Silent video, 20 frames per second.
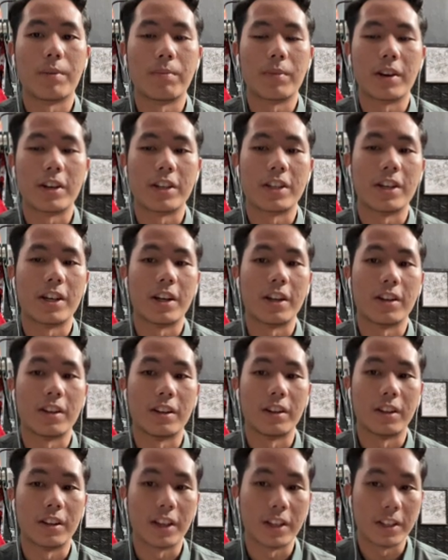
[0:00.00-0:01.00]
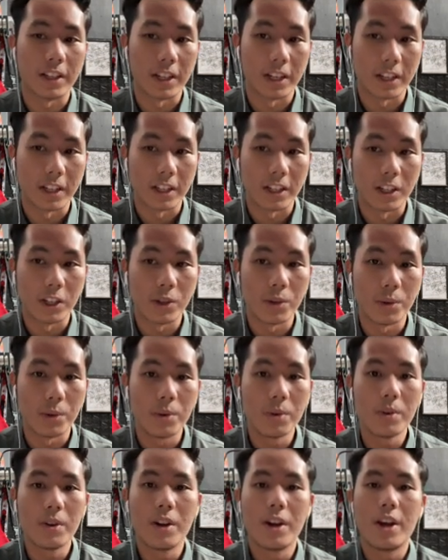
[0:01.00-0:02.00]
March 1982,